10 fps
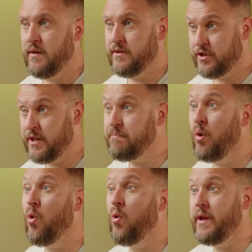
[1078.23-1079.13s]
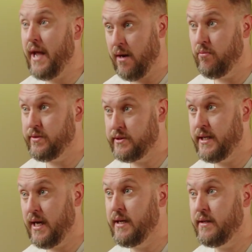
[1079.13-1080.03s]
She poured out what she
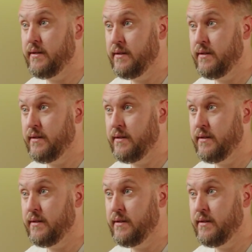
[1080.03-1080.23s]
had.